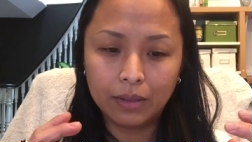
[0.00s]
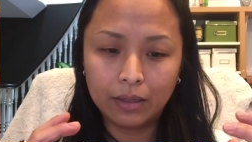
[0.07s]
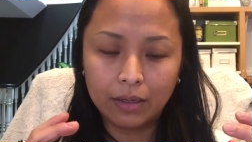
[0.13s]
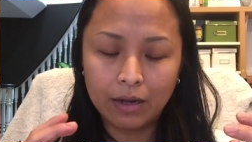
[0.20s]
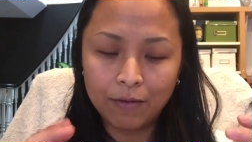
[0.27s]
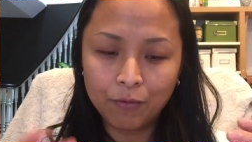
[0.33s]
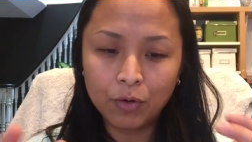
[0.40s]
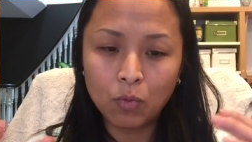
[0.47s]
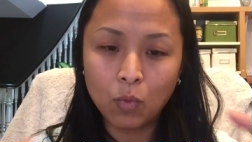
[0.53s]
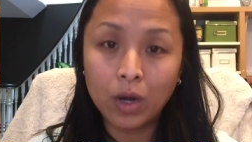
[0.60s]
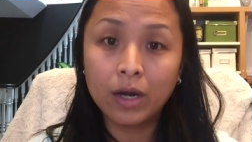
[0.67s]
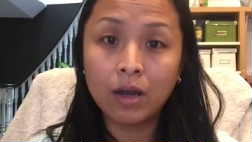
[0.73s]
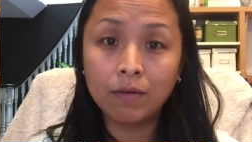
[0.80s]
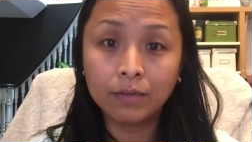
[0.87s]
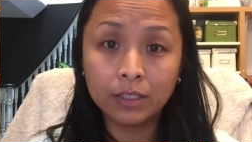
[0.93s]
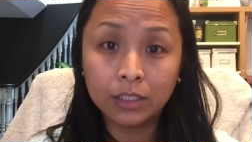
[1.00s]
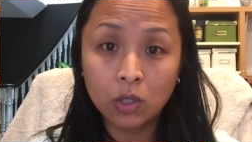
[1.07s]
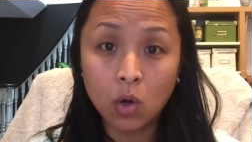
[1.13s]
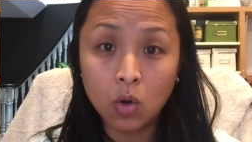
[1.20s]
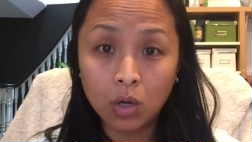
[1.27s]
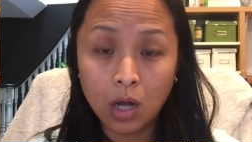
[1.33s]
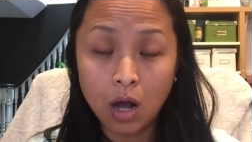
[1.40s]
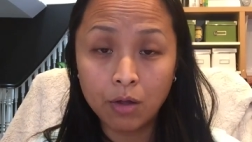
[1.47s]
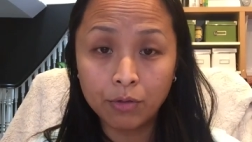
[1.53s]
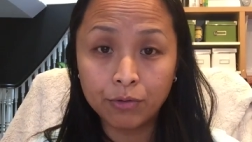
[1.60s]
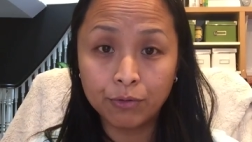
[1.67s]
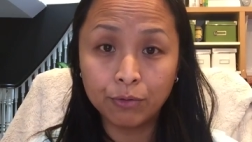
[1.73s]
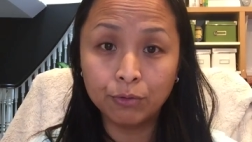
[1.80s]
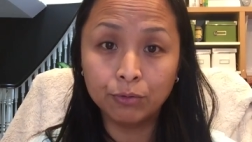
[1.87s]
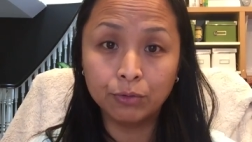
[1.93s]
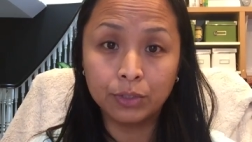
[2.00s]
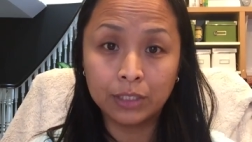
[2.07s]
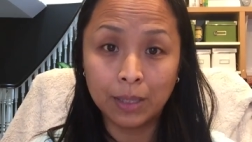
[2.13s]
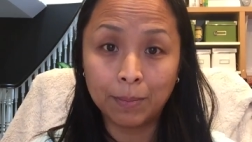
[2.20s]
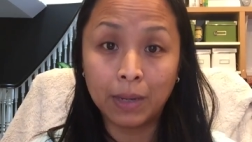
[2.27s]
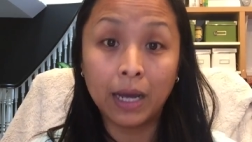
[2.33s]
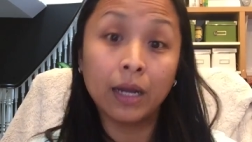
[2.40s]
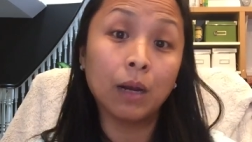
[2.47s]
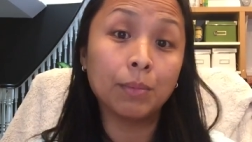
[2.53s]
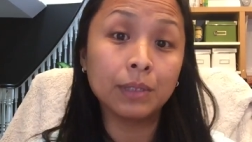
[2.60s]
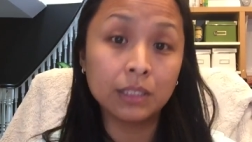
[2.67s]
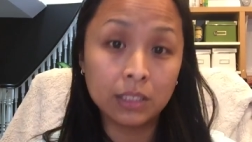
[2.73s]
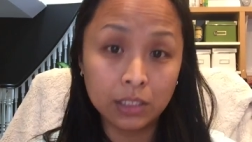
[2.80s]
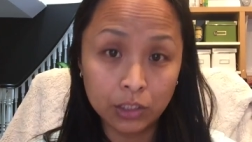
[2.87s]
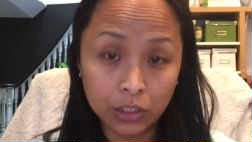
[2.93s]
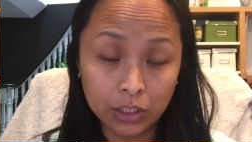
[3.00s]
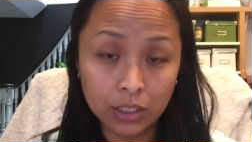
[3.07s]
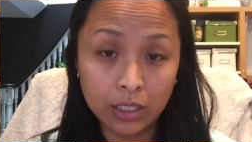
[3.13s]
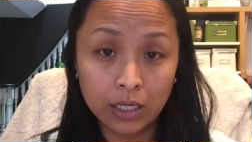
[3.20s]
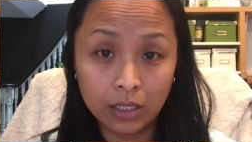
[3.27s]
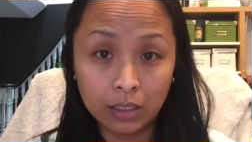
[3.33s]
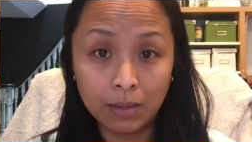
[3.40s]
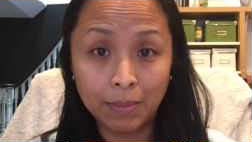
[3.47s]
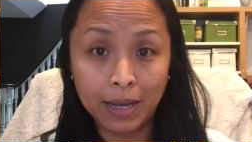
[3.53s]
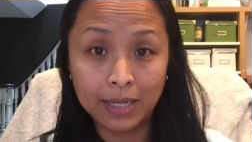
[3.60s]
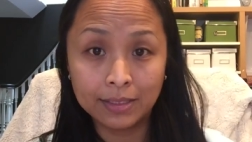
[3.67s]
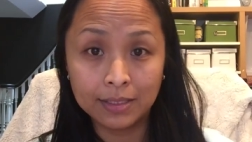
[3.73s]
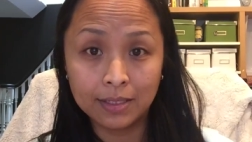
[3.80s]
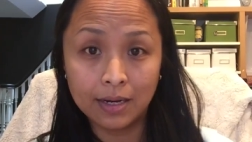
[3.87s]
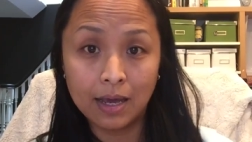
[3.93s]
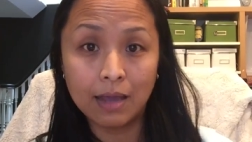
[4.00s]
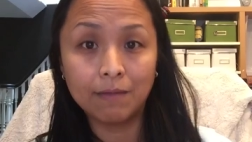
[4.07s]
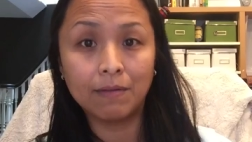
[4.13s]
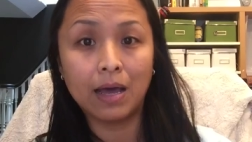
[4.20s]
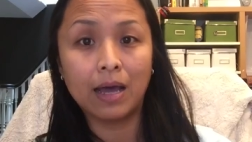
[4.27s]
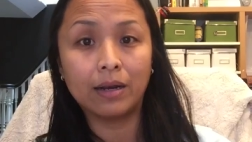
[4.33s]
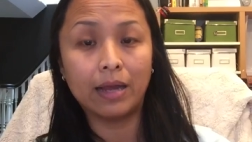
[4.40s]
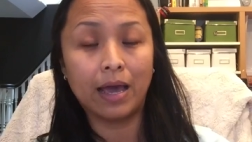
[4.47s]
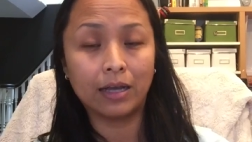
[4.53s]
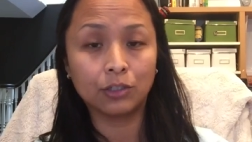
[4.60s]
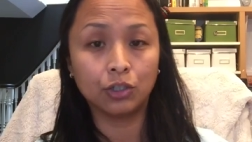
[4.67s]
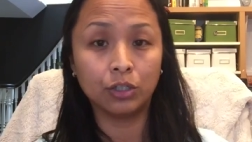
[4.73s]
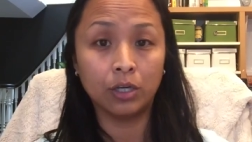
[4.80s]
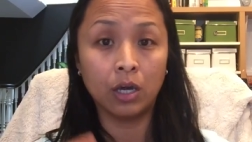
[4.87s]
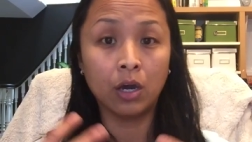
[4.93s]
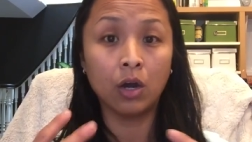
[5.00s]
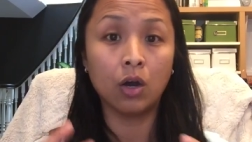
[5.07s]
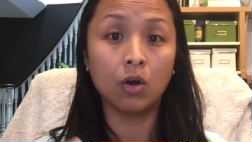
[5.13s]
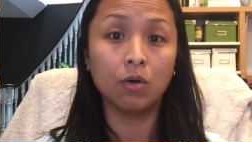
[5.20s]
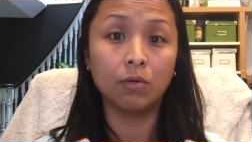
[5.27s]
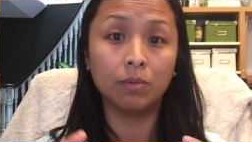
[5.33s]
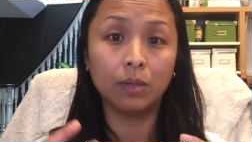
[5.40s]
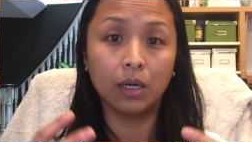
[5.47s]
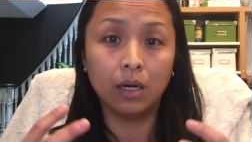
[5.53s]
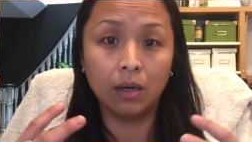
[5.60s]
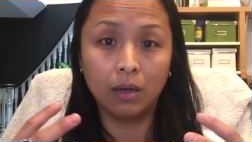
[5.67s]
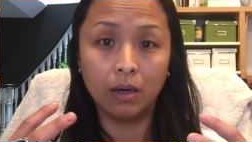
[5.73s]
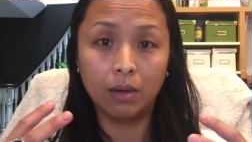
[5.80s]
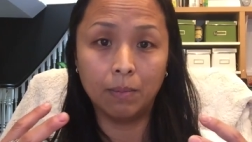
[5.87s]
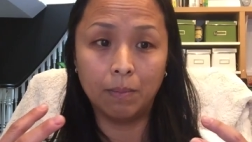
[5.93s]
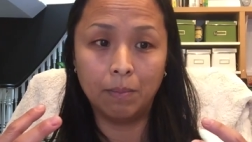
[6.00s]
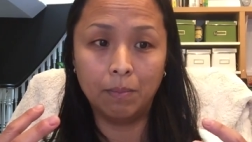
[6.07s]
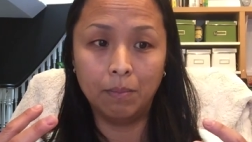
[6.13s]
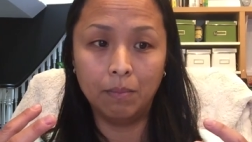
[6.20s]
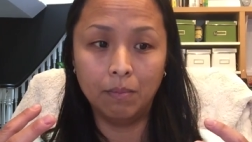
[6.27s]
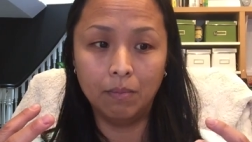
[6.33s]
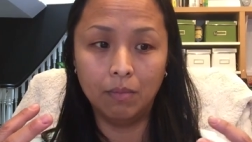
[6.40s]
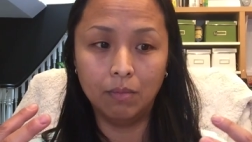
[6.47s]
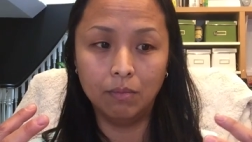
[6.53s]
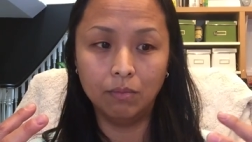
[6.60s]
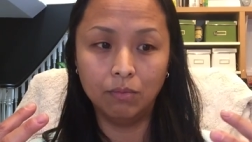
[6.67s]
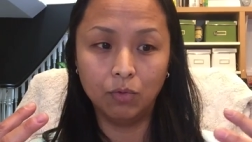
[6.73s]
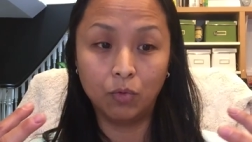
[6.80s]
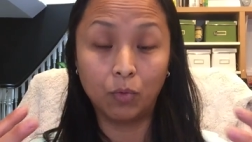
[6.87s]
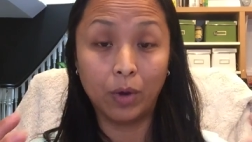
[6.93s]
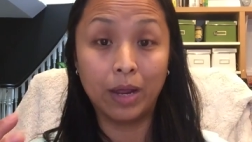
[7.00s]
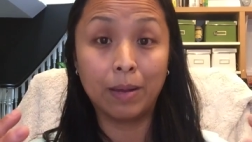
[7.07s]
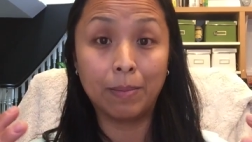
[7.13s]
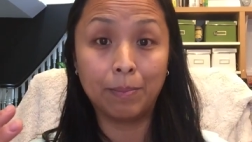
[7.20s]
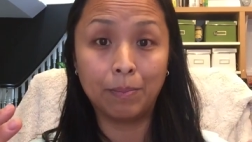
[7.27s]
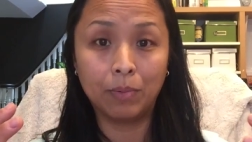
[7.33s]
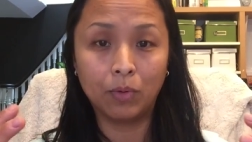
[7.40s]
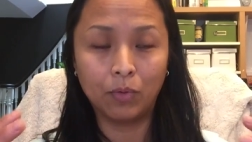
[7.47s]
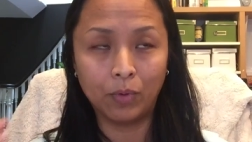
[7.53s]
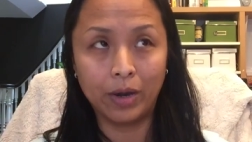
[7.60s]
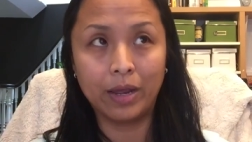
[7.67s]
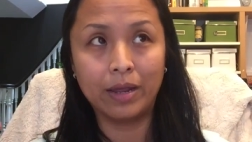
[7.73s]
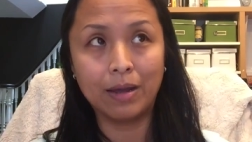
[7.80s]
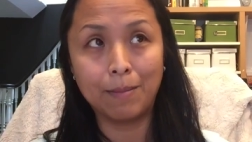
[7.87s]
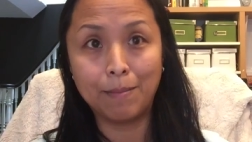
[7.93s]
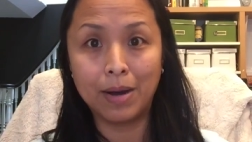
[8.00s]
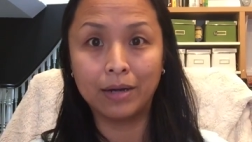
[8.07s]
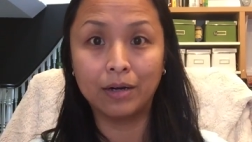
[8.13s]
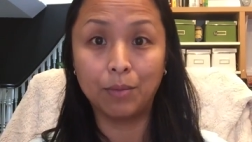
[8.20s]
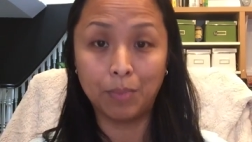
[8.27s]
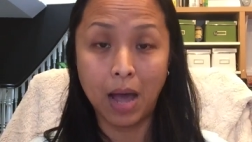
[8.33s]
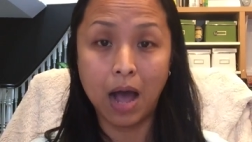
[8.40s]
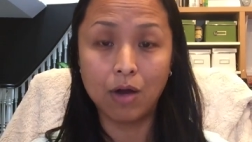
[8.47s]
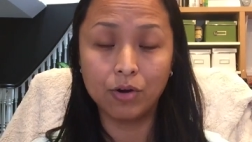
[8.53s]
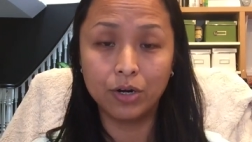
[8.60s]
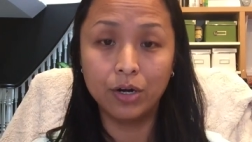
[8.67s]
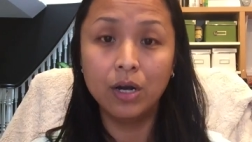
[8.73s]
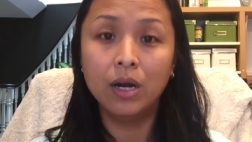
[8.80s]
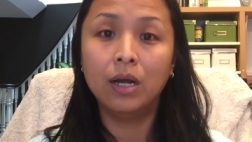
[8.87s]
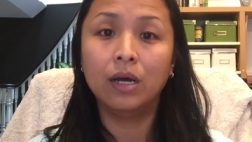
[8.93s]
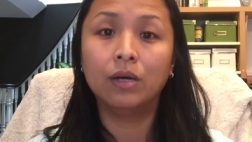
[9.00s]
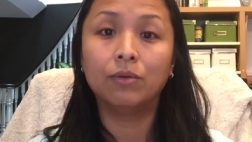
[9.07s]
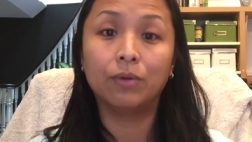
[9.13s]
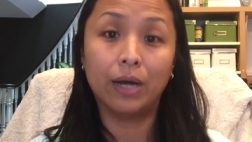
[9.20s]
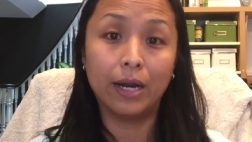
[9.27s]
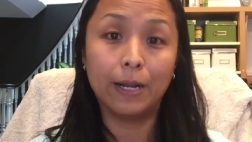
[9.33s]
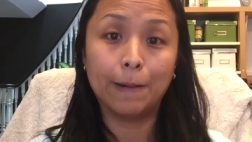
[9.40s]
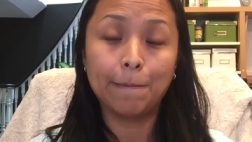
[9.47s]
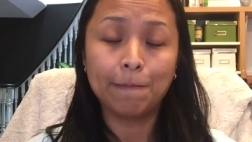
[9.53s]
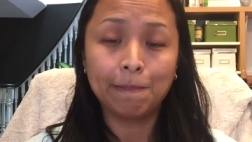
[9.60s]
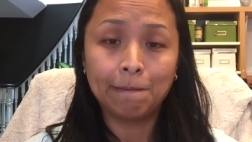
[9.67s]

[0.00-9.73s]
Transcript: every one of us all gone through some kind of position in the past life that actually held a great amount of power, right?